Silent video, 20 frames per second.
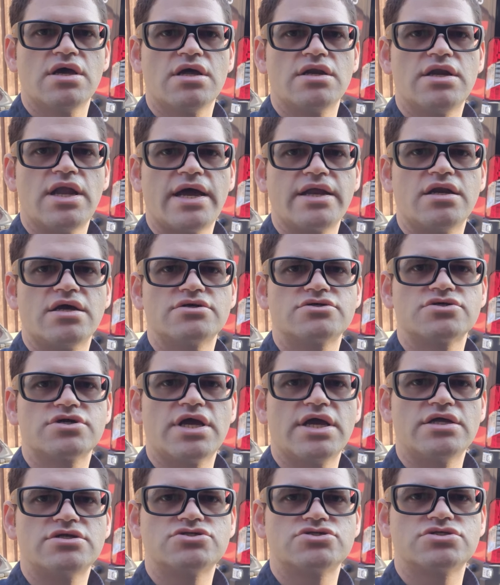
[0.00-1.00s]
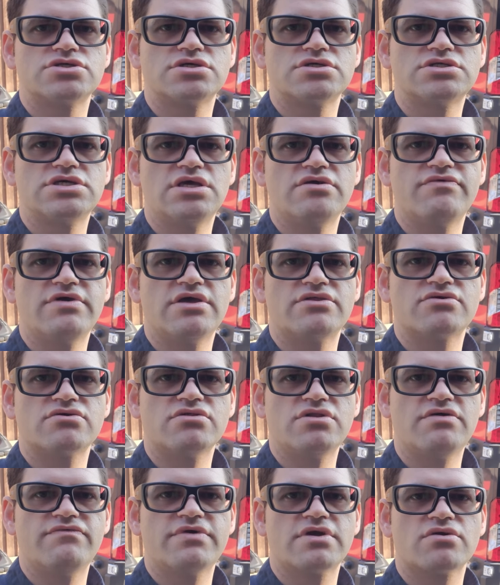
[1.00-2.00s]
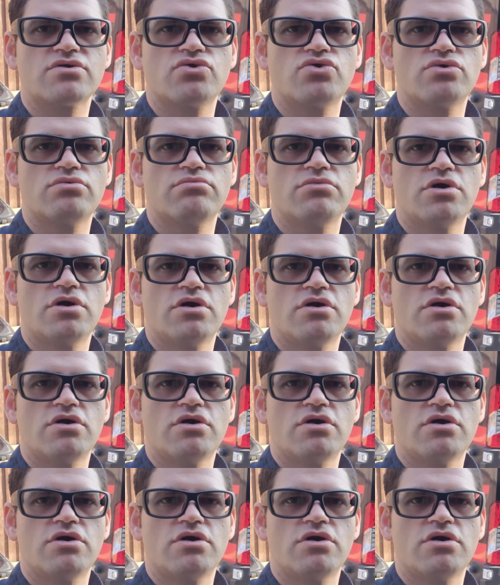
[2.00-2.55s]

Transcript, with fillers: nine hundred H T V in their living room,